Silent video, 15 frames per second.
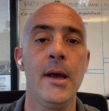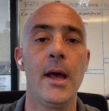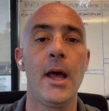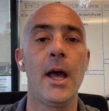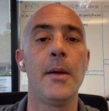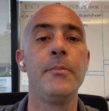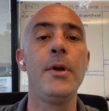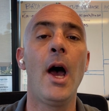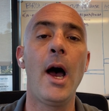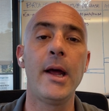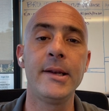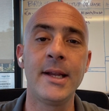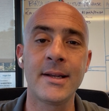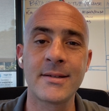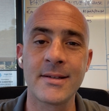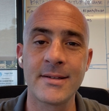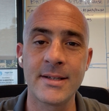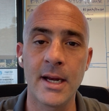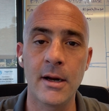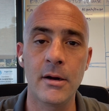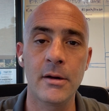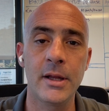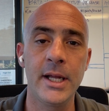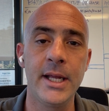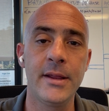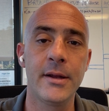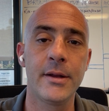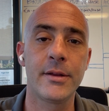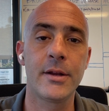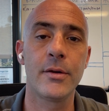not necessarily
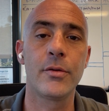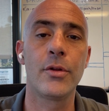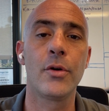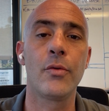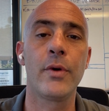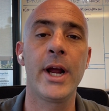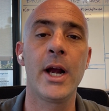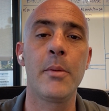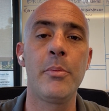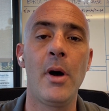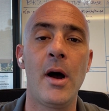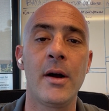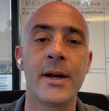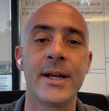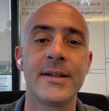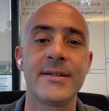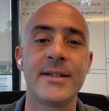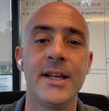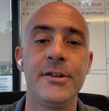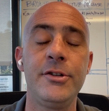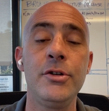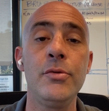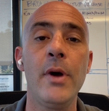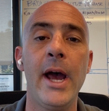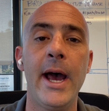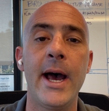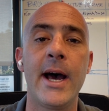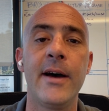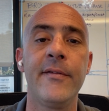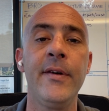the rare pockets that do
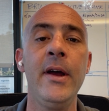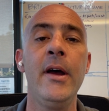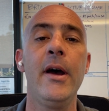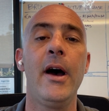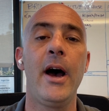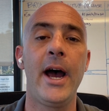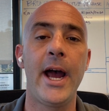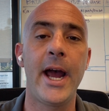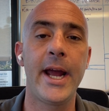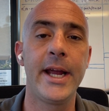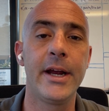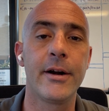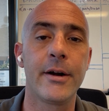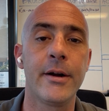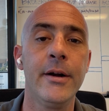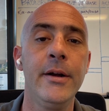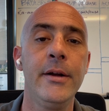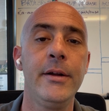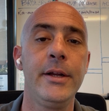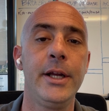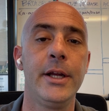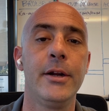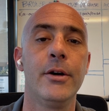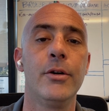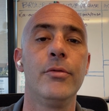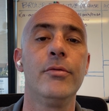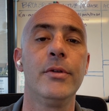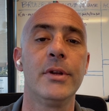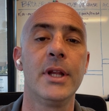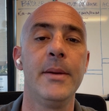have a higher,
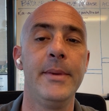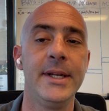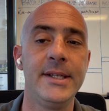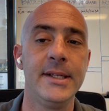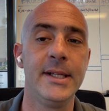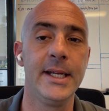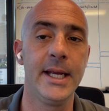limit in the